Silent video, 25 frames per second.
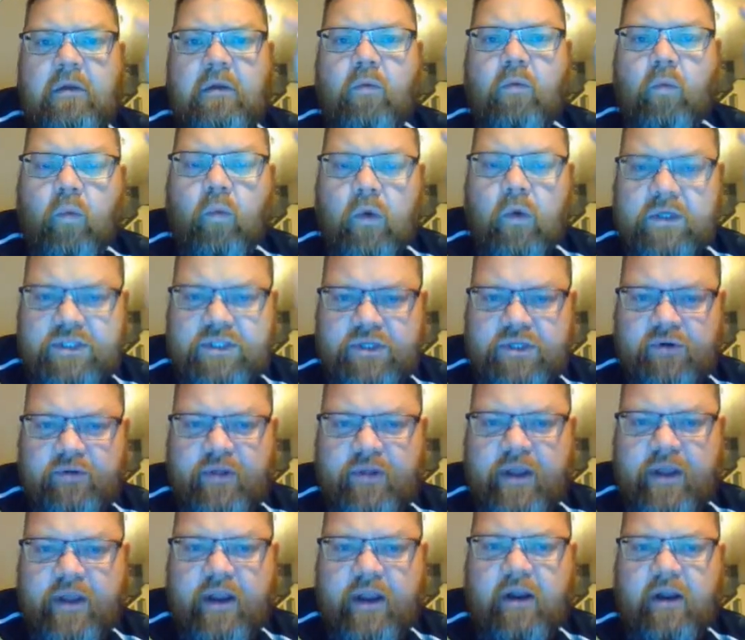Once you're
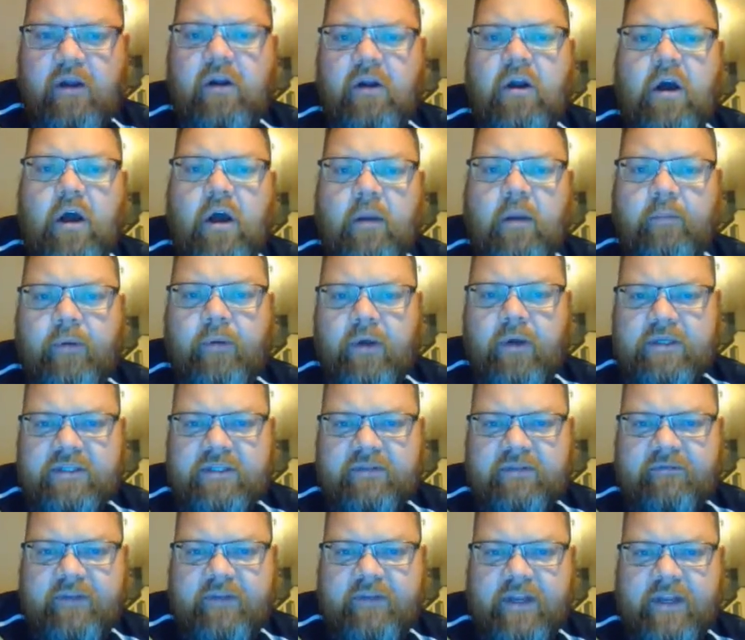there,
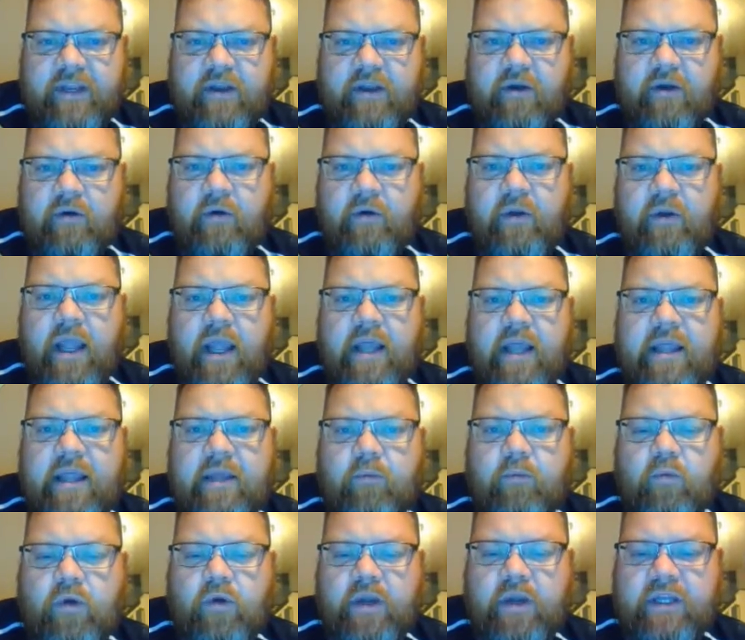unpause the video, and
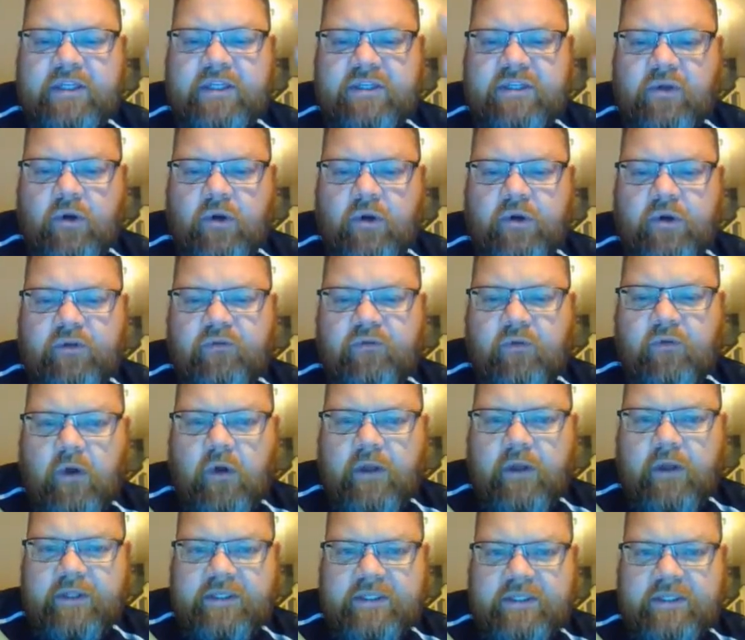then we'll get started drawing